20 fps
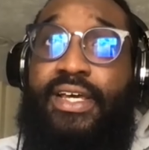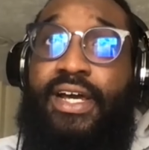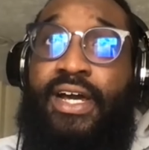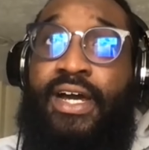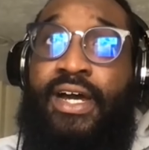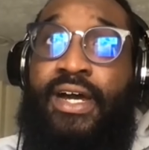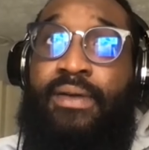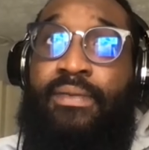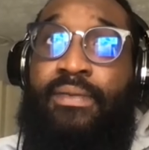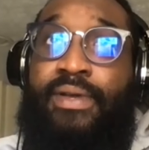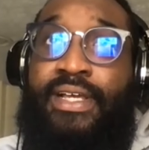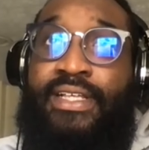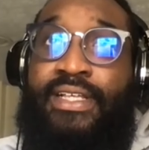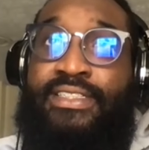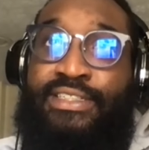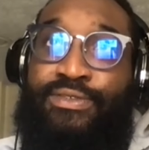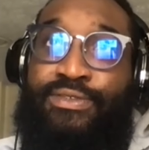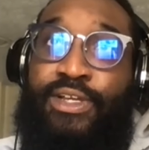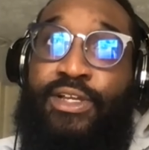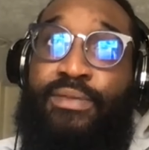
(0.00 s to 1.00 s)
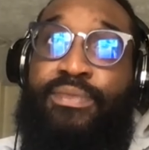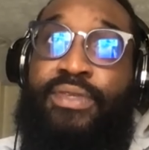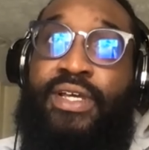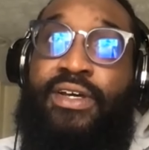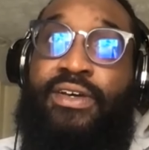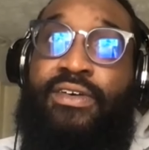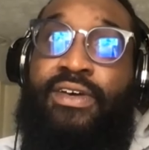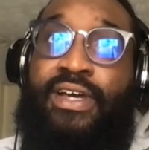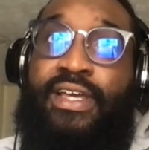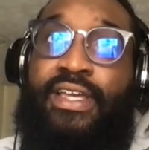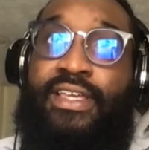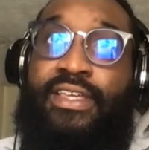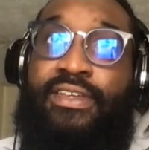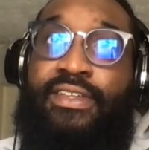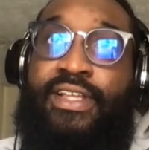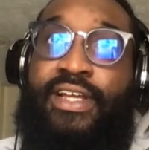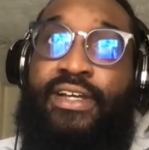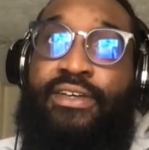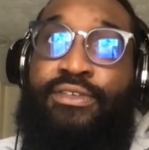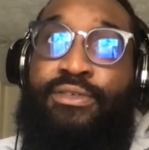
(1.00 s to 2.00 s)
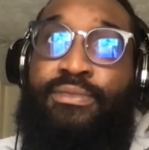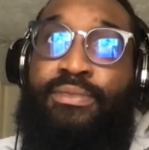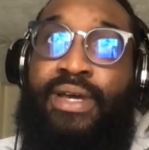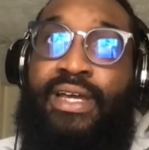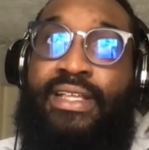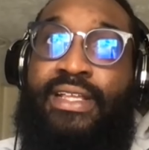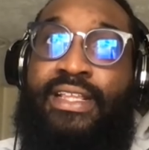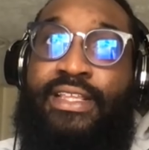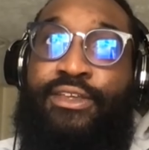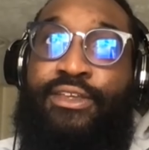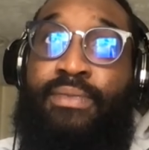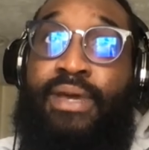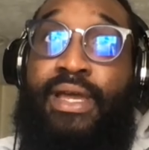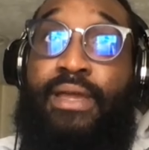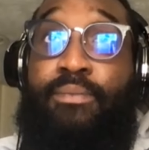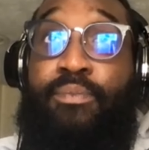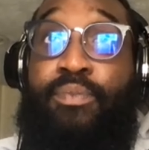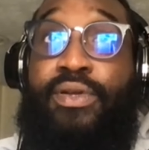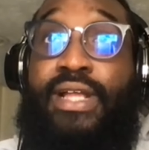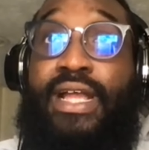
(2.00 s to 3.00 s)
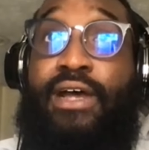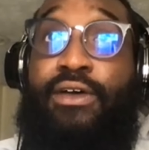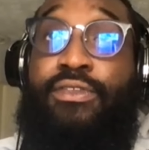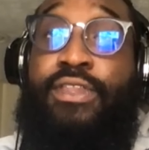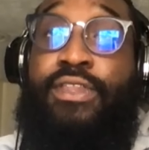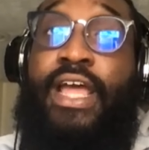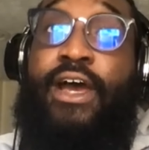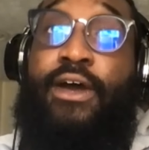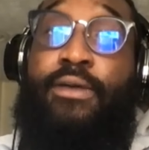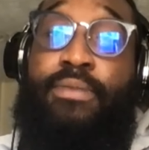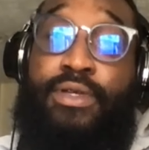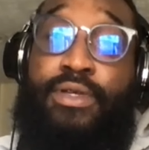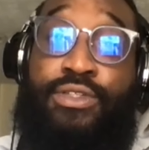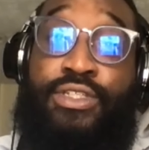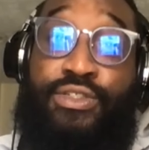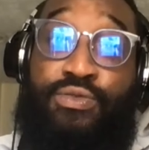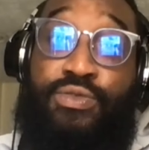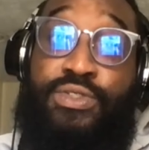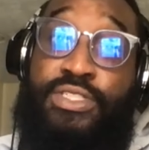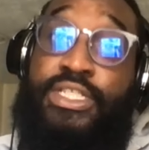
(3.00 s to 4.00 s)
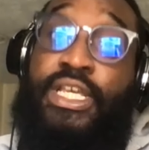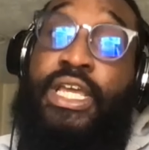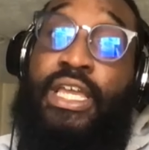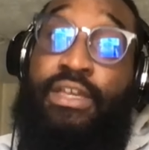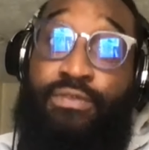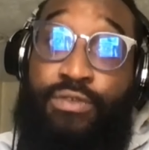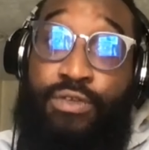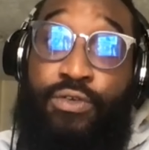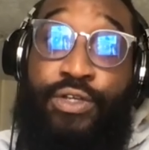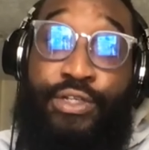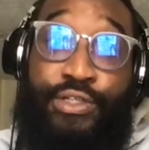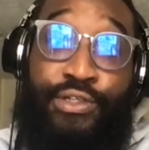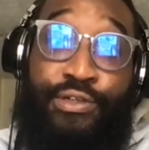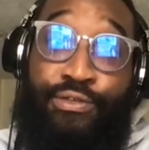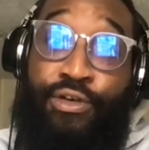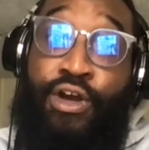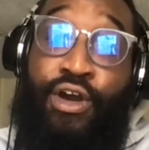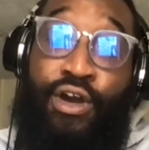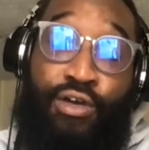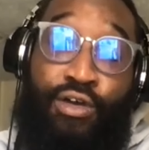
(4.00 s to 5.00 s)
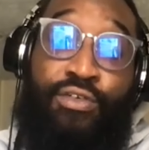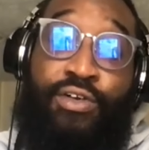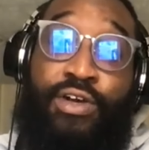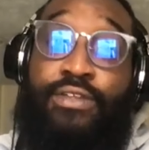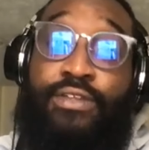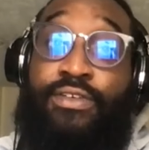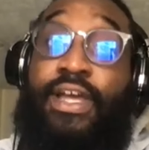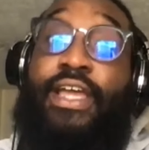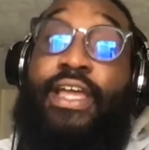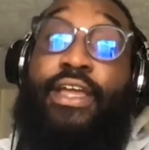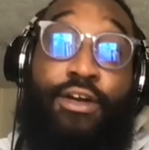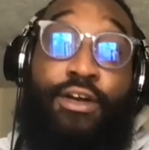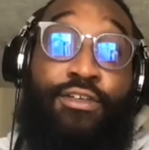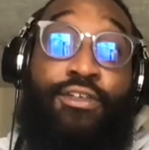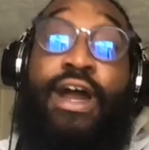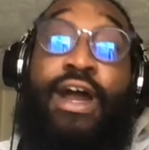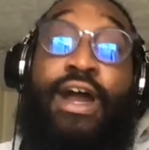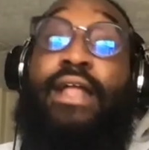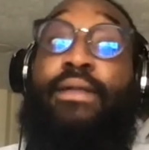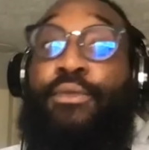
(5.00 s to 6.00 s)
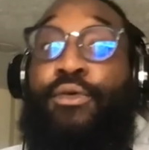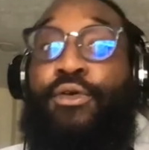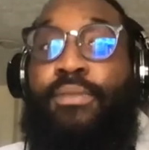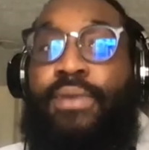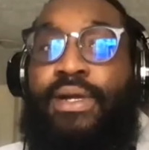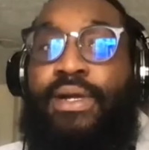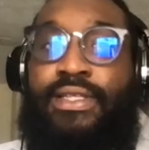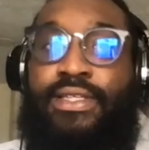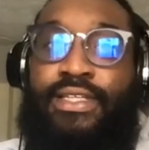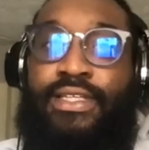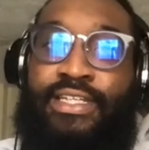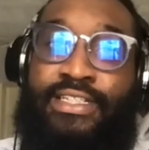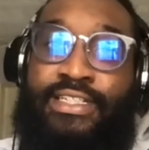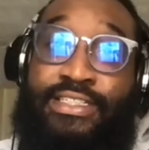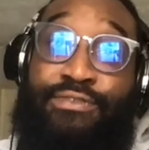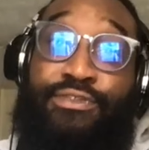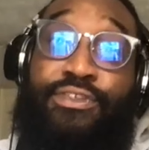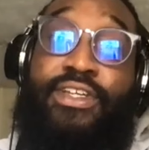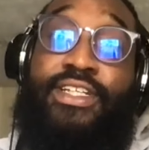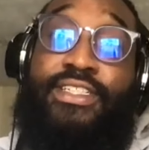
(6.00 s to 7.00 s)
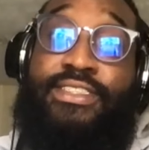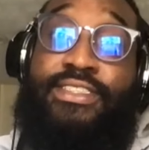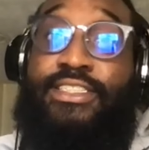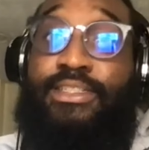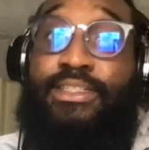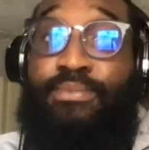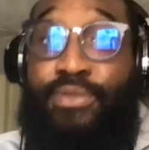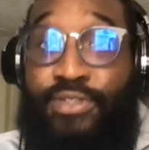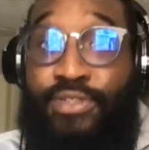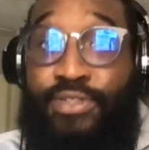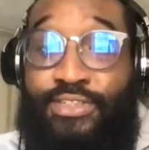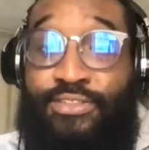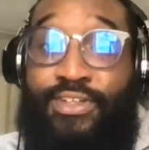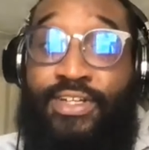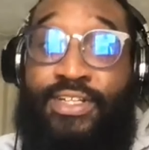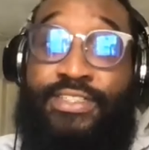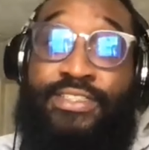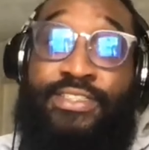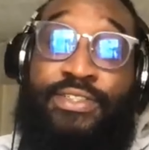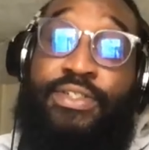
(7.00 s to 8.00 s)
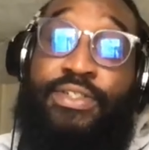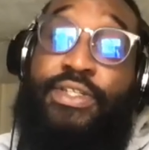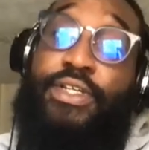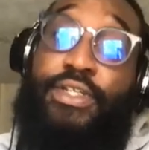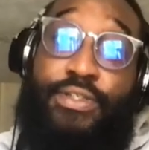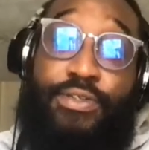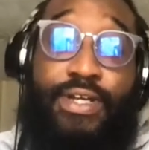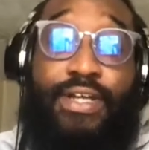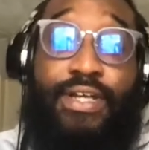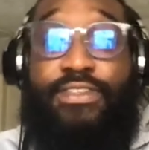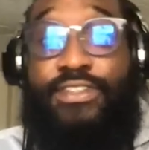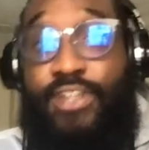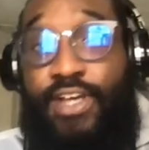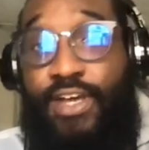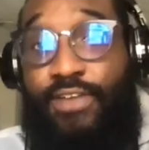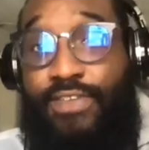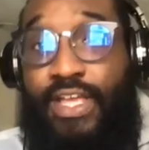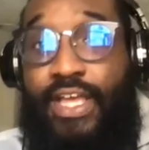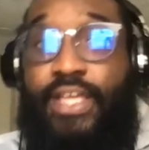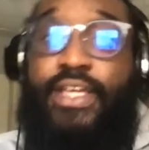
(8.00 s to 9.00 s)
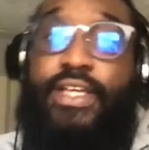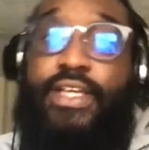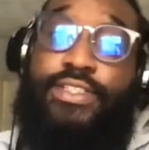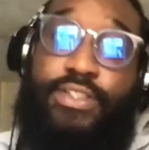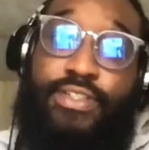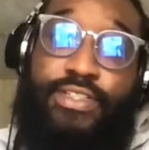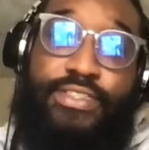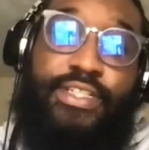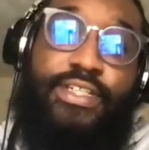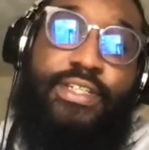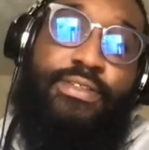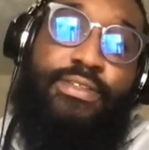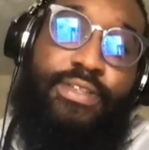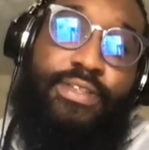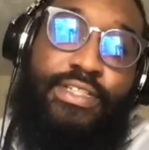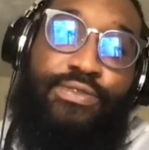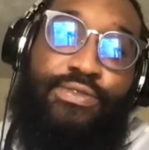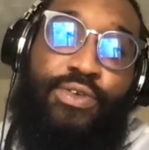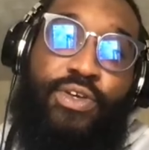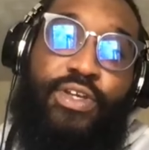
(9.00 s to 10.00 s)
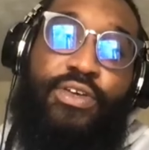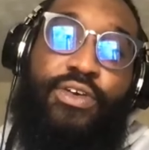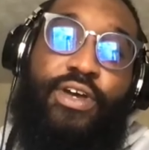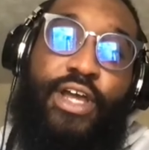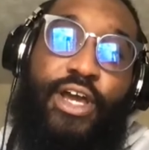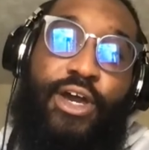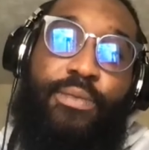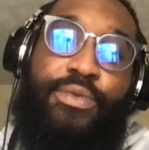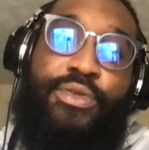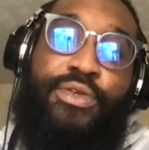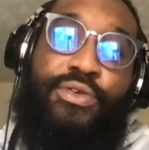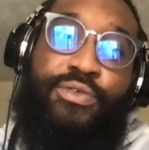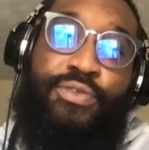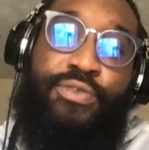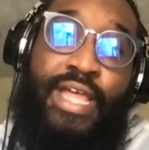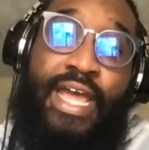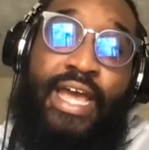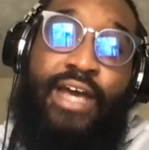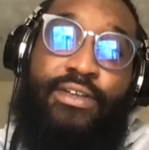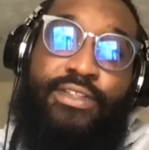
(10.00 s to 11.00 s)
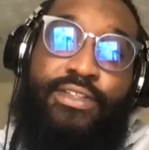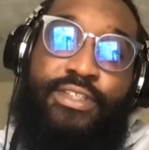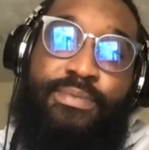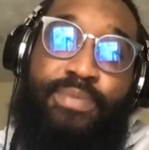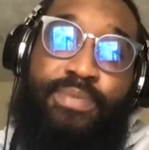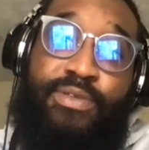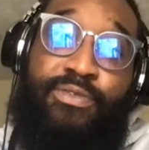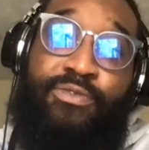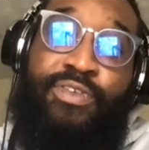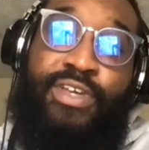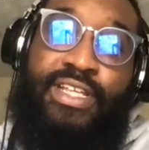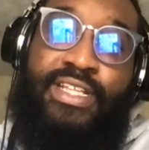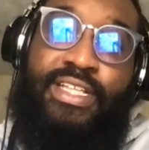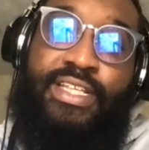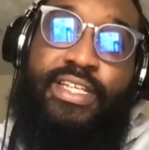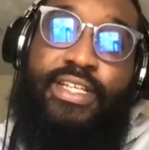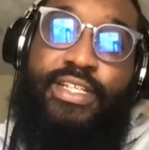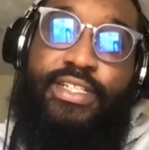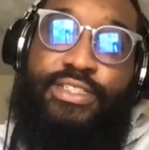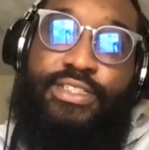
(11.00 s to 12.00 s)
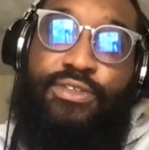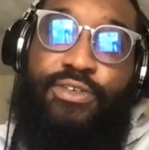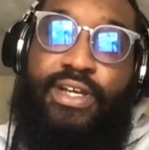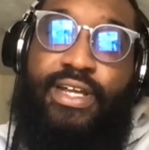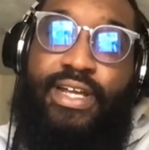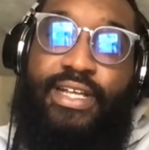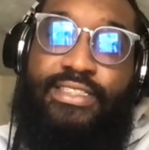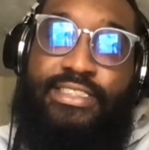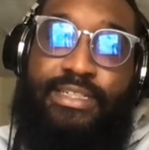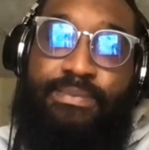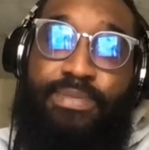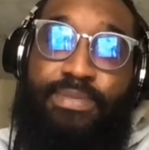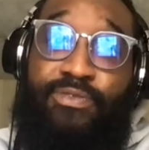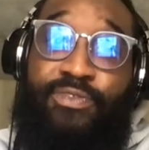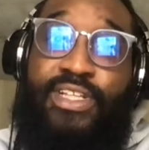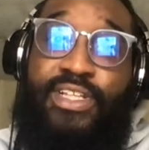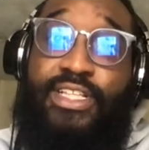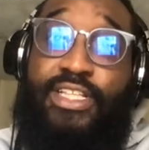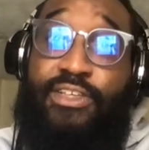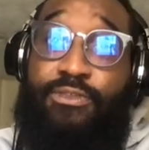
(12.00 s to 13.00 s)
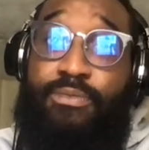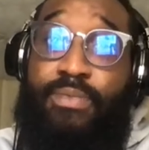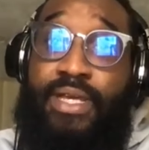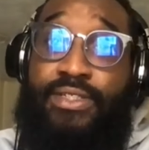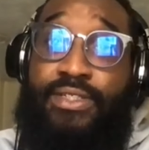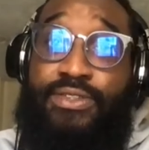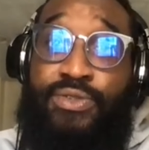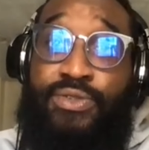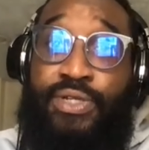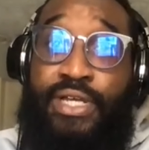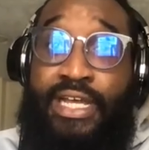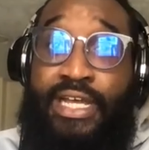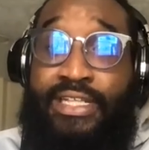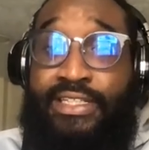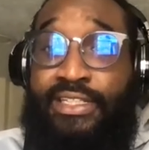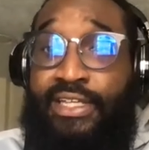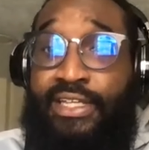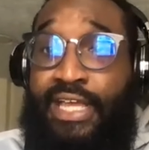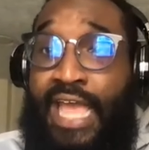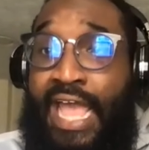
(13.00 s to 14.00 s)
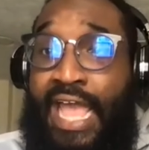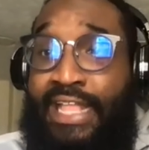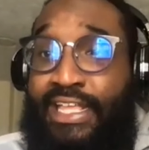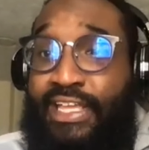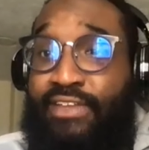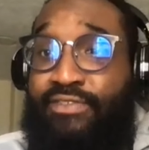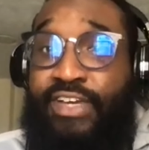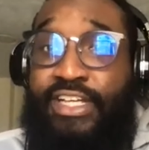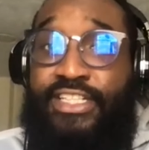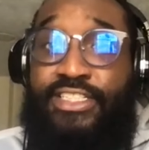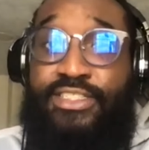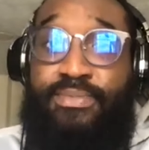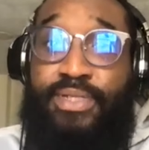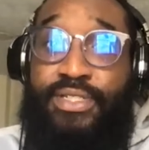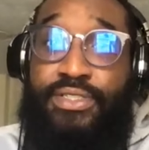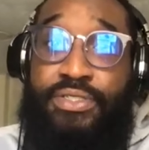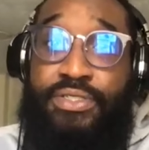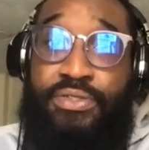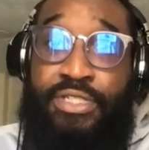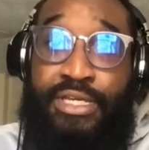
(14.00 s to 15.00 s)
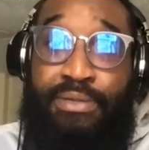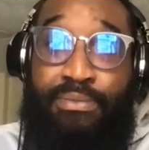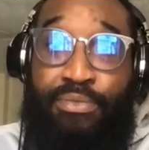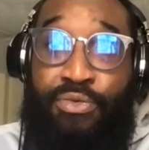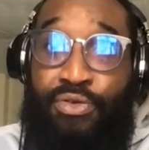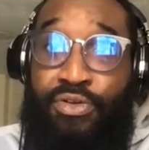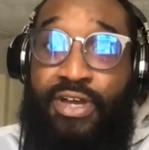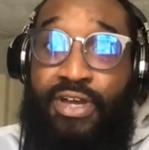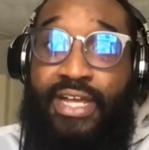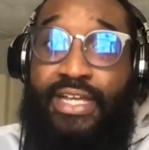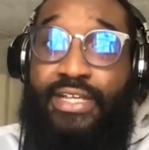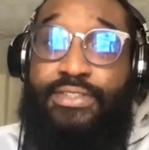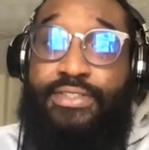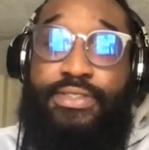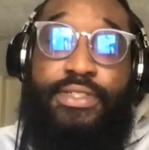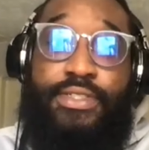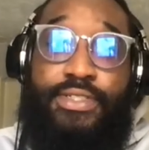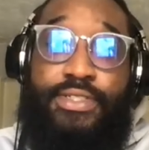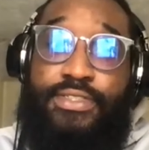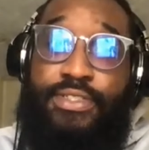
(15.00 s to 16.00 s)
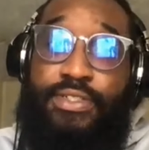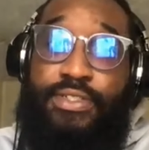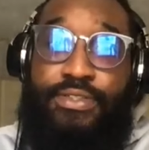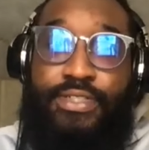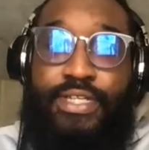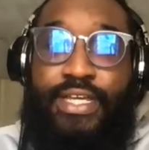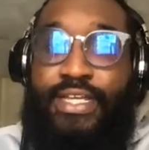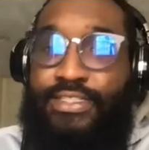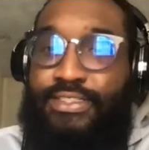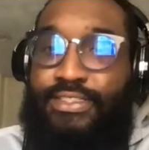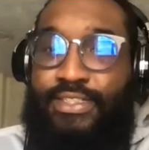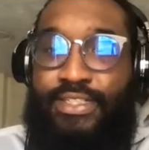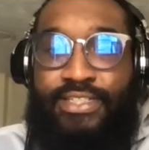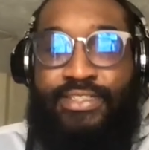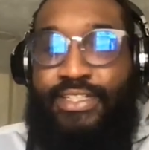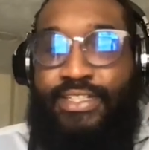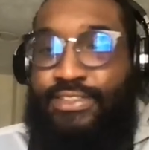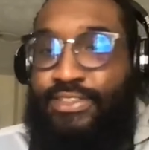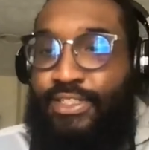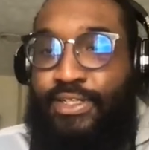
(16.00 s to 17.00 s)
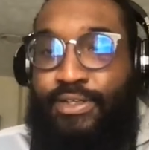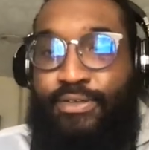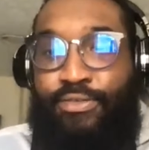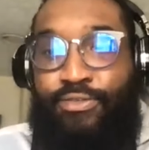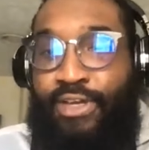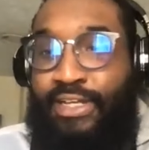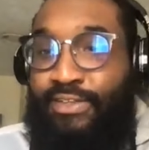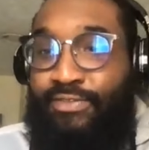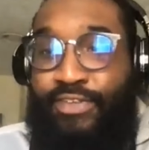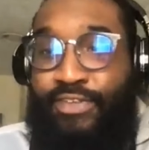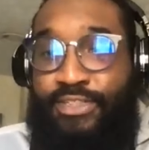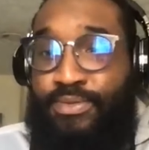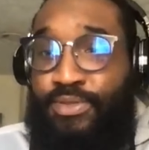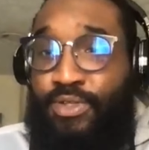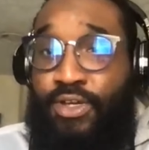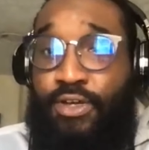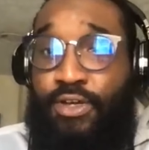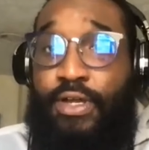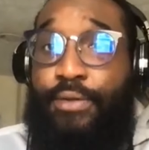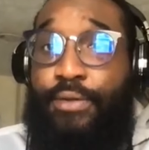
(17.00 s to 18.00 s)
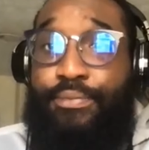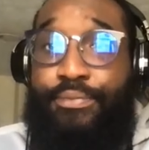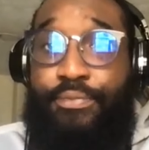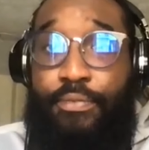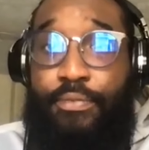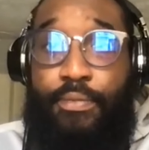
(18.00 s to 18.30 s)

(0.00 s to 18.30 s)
and just let them know like you might put out now, but this will save you in the long run like a lot more money because if you get accessibility lawsuit, you don't have to solve that. So it's really going to help you now to prevent it. So look at it as a preventative measure and an investment to get more clients. So yes, I think it's a great investment all around.